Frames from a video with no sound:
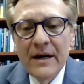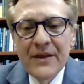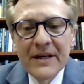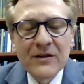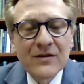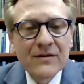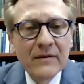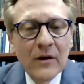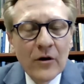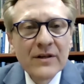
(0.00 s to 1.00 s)
I think it's
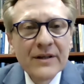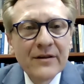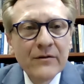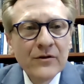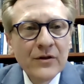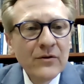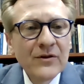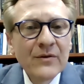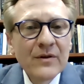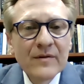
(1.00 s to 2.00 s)
largely to, due
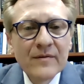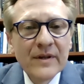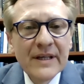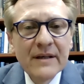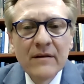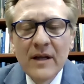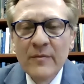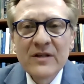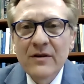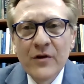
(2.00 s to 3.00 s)
to the, the
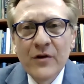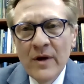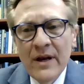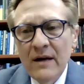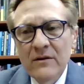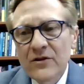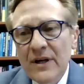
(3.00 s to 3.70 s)
limits of human knowledge.